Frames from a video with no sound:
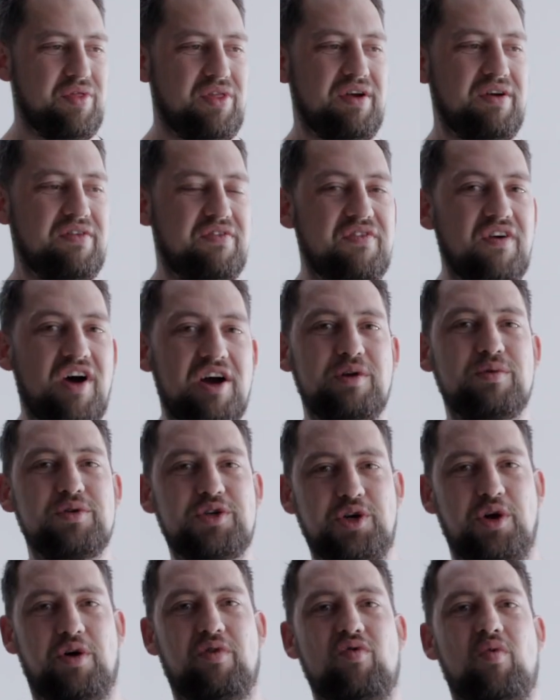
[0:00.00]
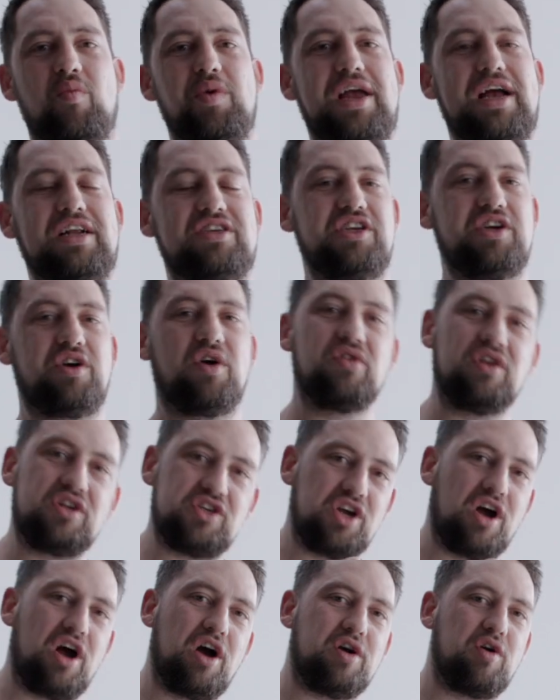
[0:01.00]
the final shot when we actually got the
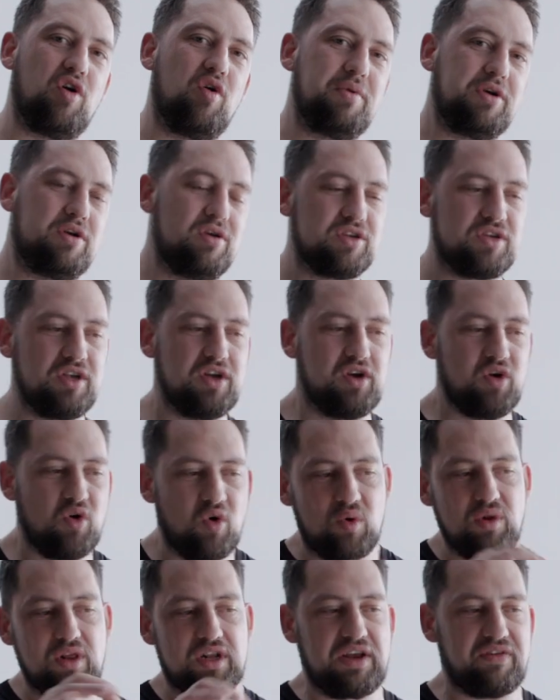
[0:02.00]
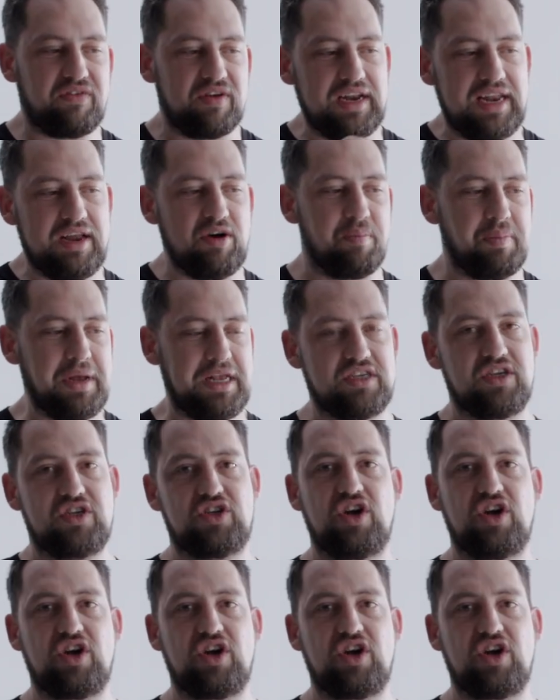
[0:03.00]
charcoal, because all the different little bits of